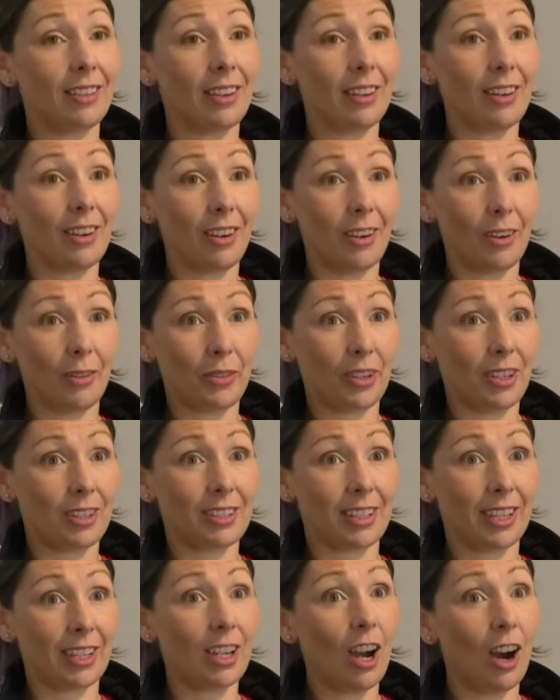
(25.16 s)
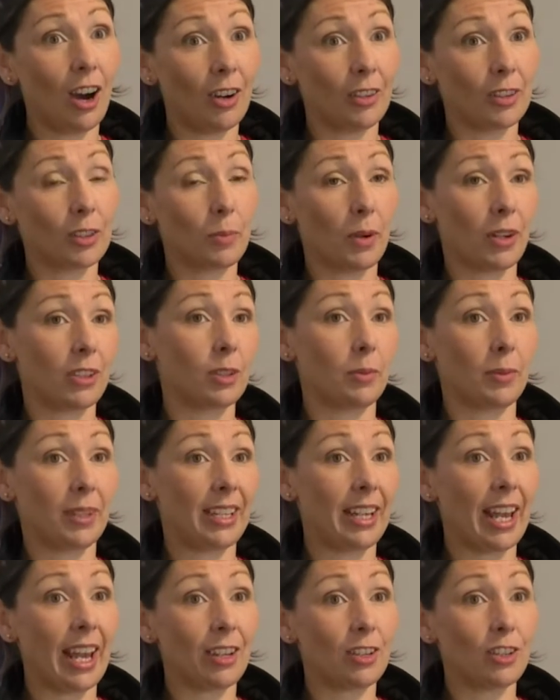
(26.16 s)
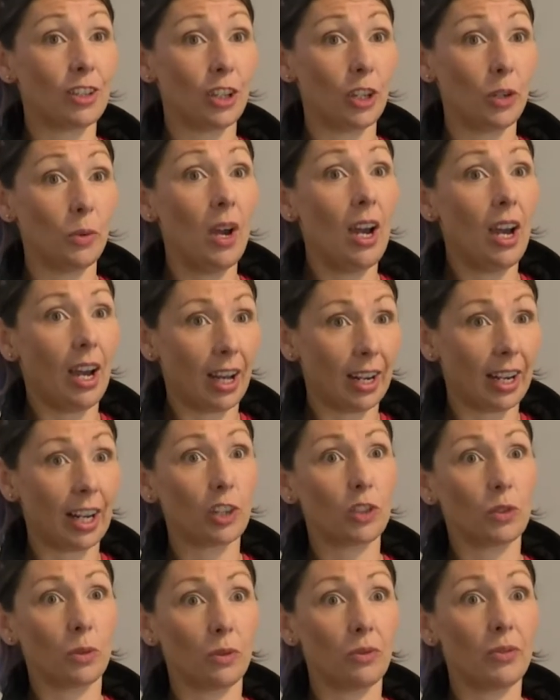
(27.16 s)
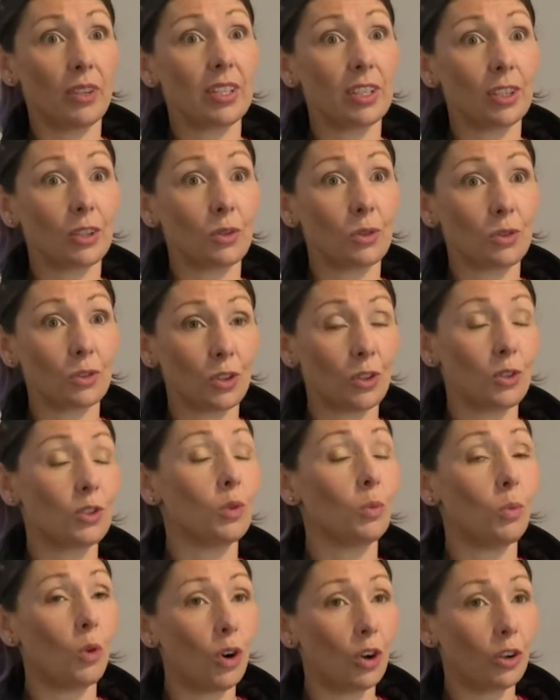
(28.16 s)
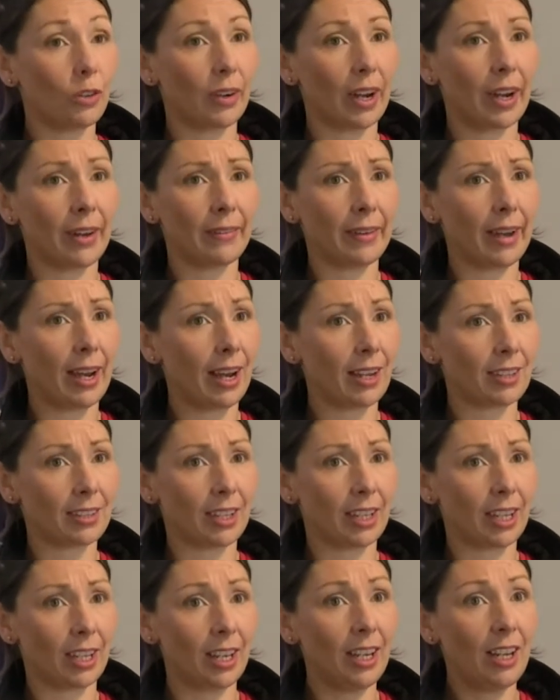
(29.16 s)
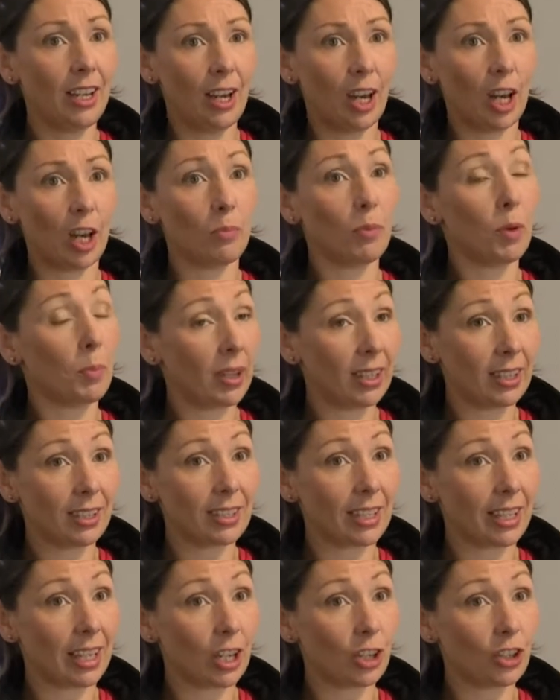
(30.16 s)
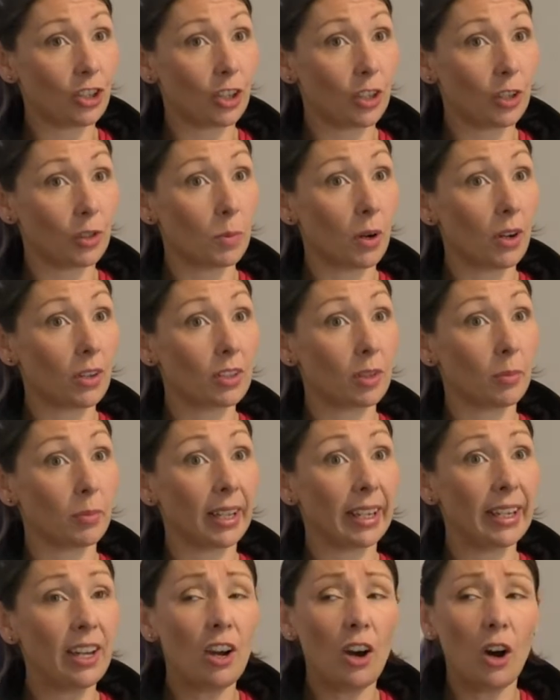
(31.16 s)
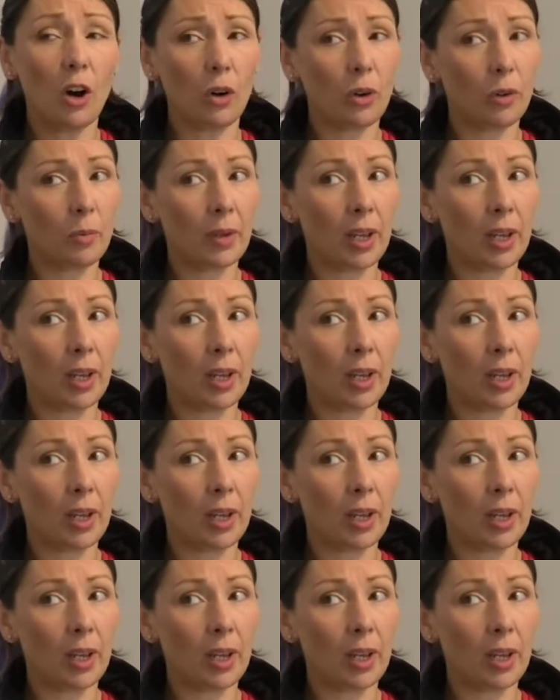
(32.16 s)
that obviously can't possibly get to an actual physical zoo to walk around, that has any mobility issues possibly, or